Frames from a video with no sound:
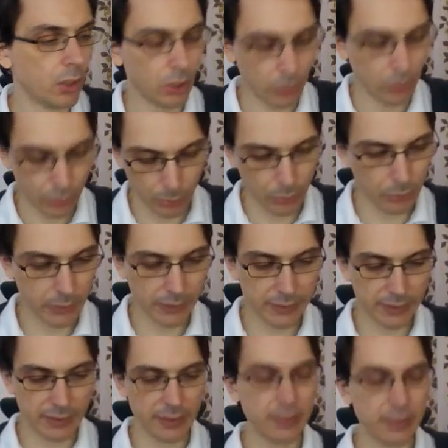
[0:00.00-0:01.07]
So you can
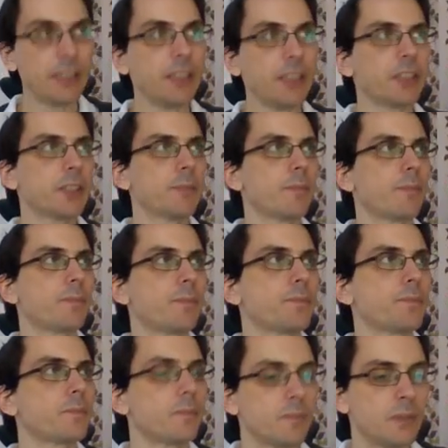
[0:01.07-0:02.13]
see here
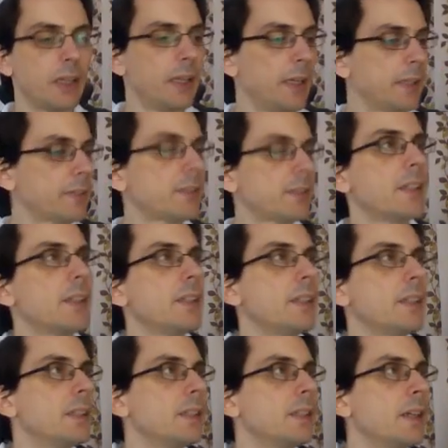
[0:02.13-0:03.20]
that
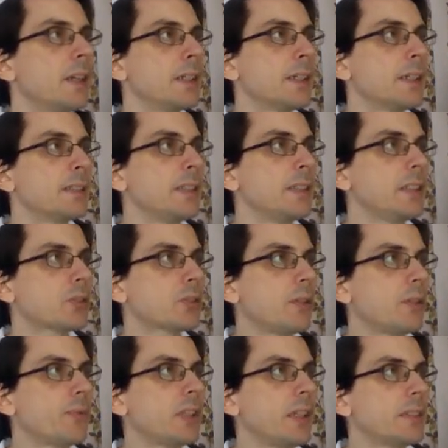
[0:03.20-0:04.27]
uh, this
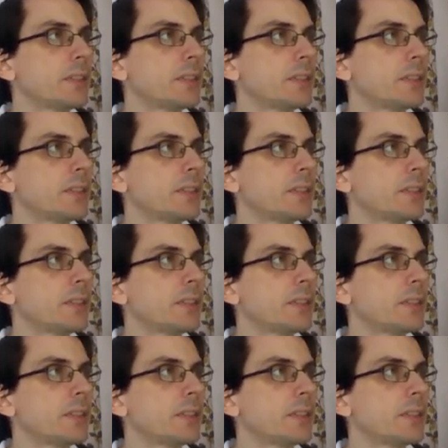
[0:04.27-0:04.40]
confidence